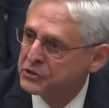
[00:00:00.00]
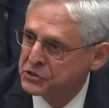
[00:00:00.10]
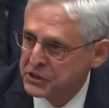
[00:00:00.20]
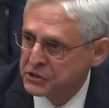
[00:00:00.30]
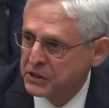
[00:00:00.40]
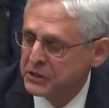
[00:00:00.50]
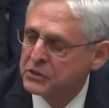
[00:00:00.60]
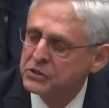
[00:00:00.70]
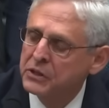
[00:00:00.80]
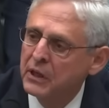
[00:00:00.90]

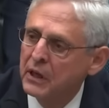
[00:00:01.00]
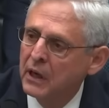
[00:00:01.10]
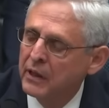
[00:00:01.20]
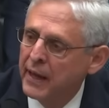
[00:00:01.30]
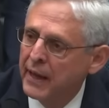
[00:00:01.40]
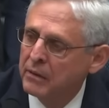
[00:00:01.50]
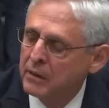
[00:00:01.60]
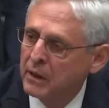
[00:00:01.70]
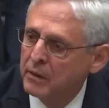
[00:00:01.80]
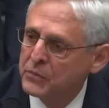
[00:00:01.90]
insistence
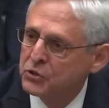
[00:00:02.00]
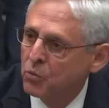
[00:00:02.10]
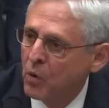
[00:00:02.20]
that Mr.